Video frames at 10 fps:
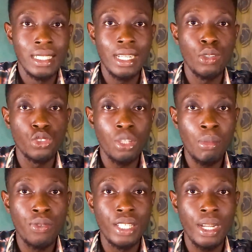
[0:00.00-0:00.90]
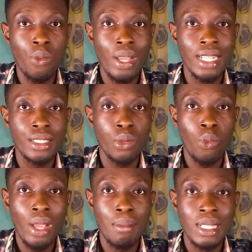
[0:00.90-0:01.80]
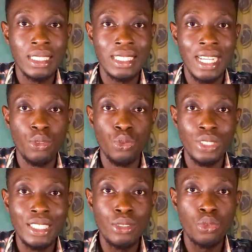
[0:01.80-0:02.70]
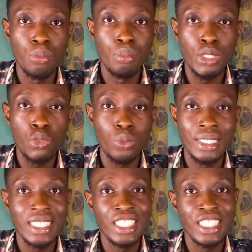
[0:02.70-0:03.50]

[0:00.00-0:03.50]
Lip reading: Now, some of the requirements that you need to meet with